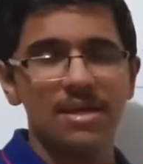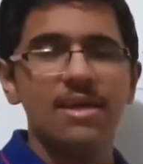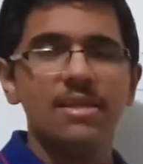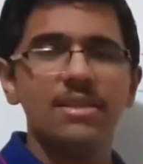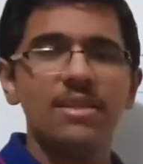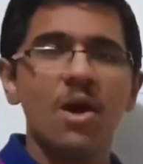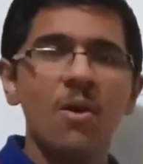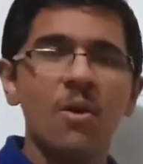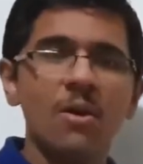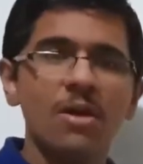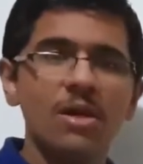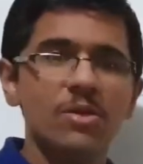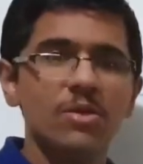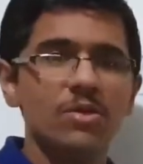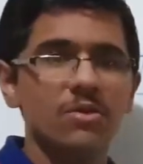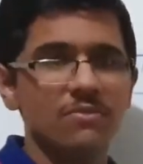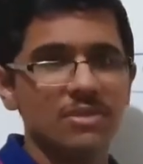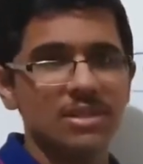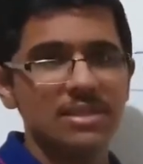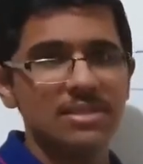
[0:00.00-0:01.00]
The whole
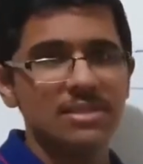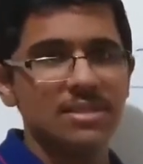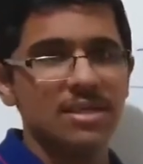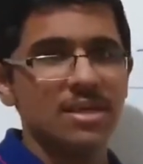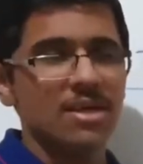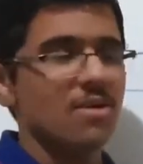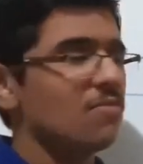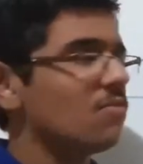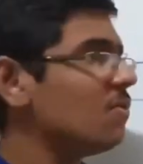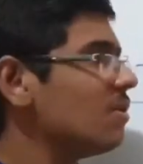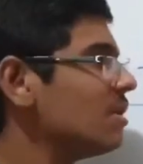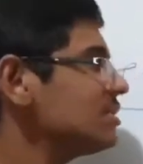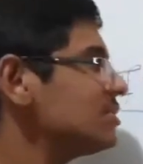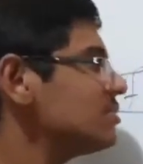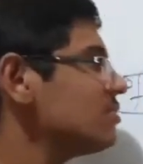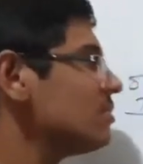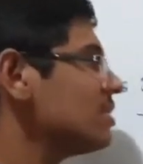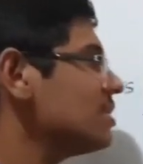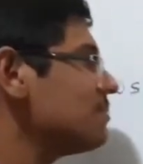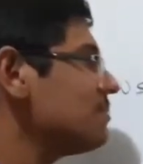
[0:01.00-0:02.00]
universe works
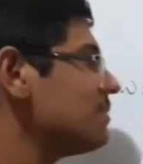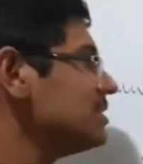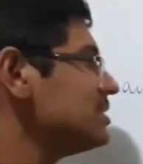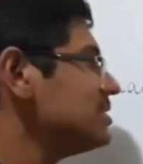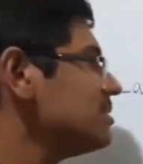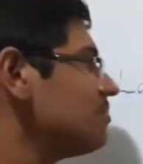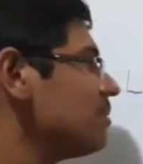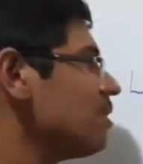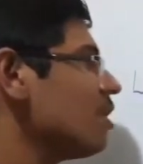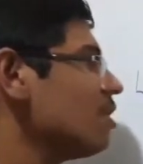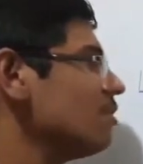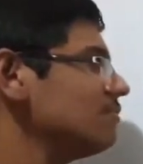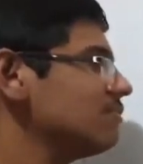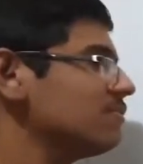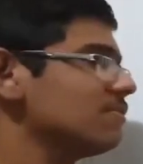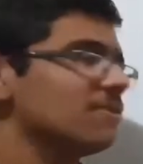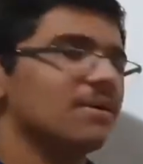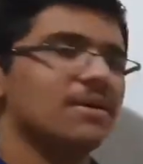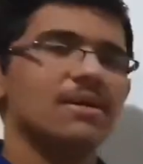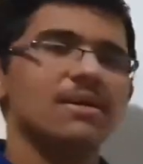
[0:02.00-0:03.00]
on the principle of
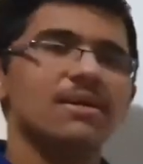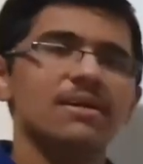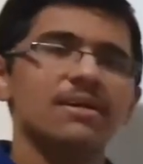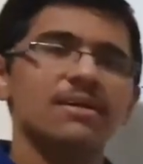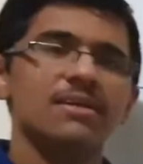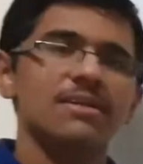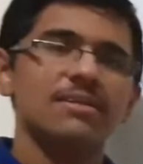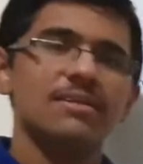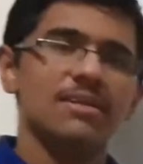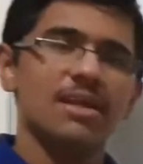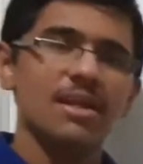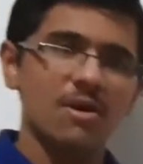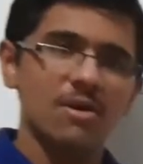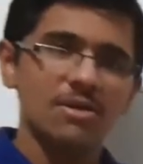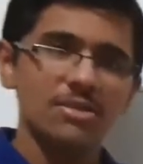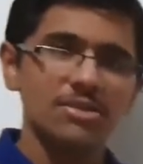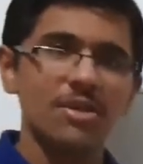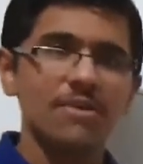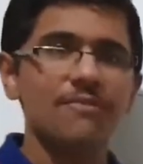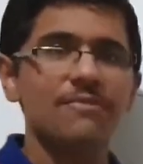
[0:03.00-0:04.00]
the
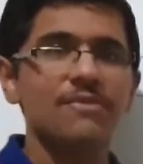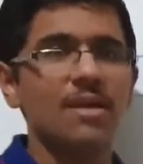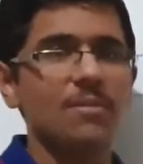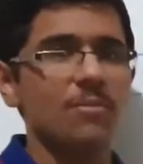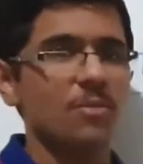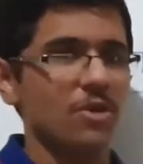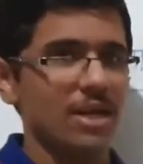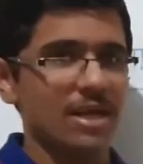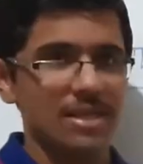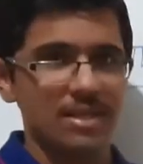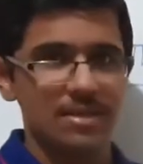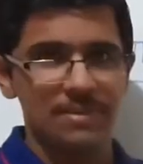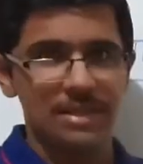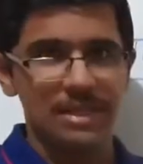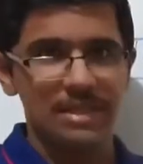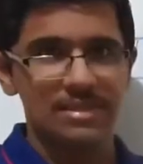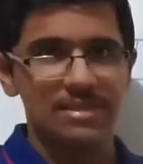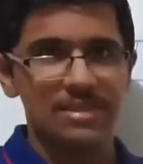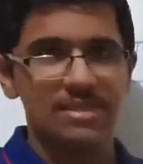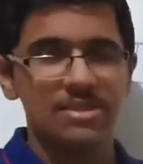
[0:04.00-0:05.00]
laws of
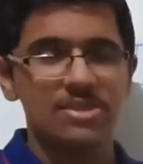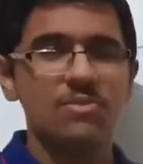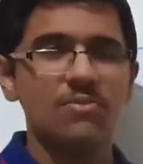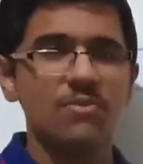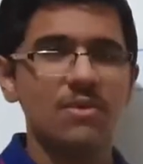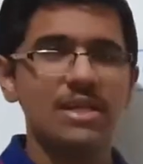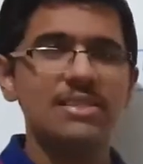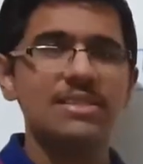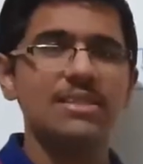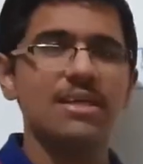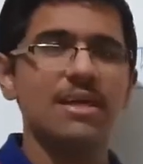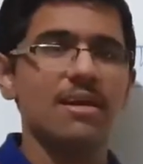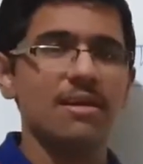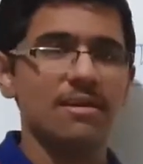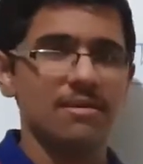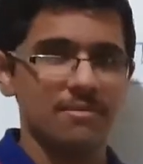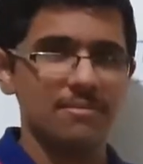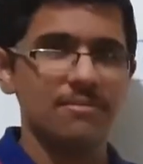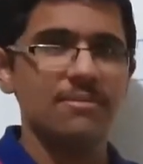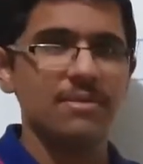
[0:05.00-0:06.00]
thermodynamics. So what is the
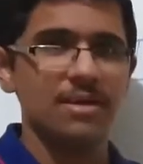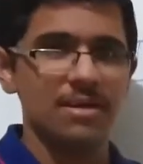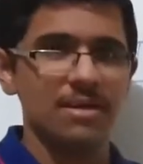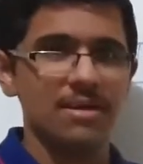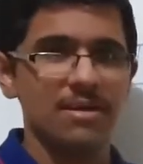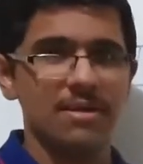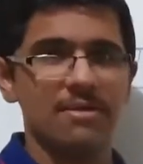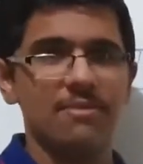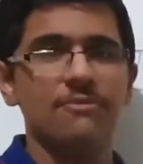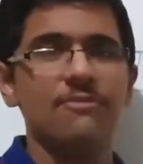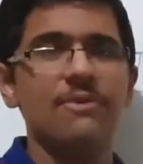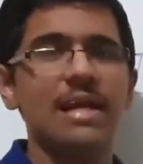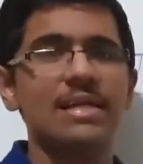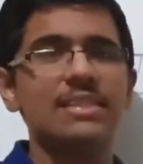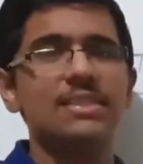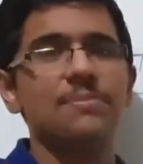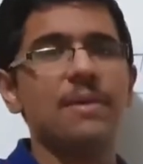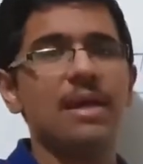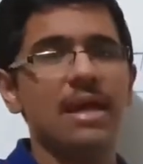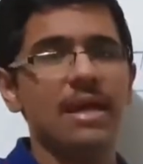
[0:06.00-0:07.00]

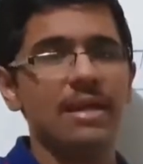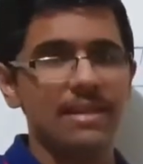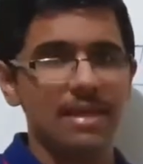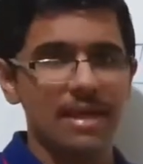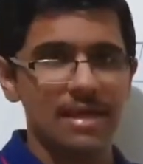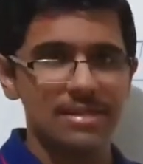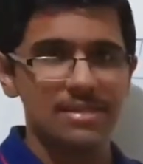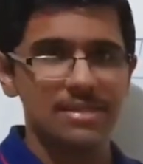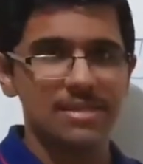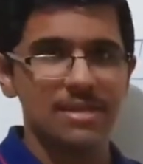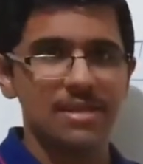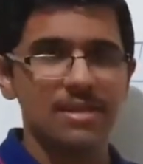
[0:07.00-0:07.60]
fact behind that?